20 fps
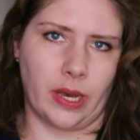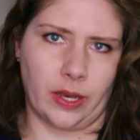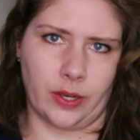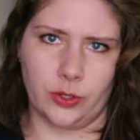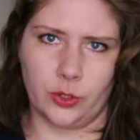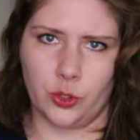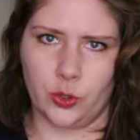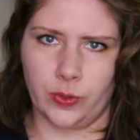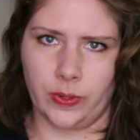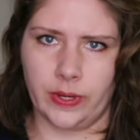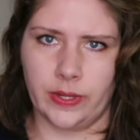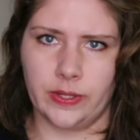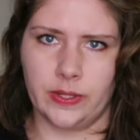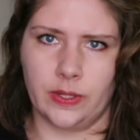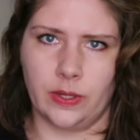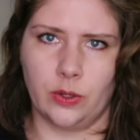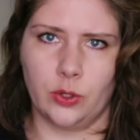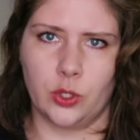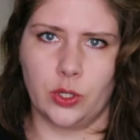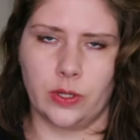
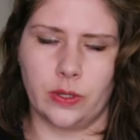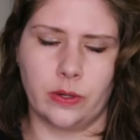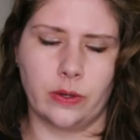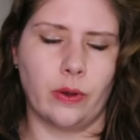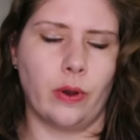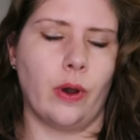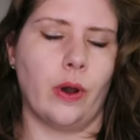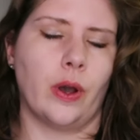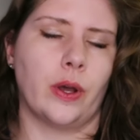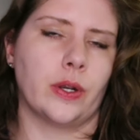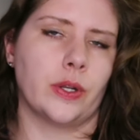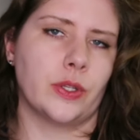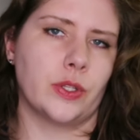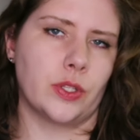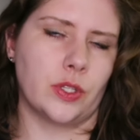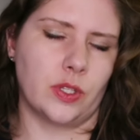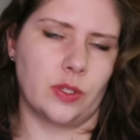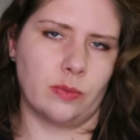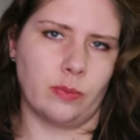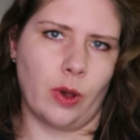pasteurization on a
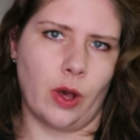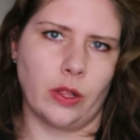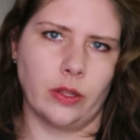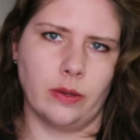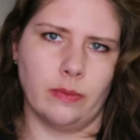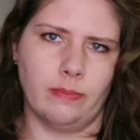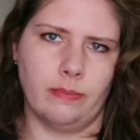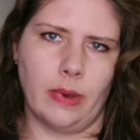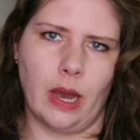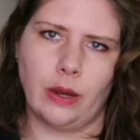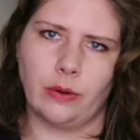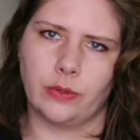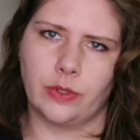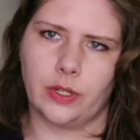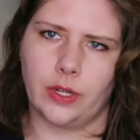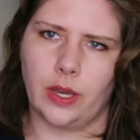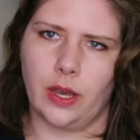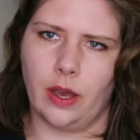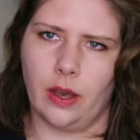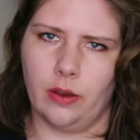small
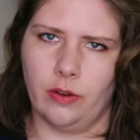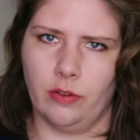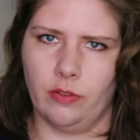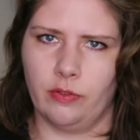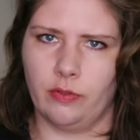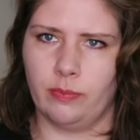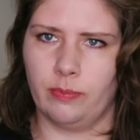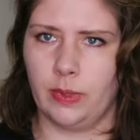amount of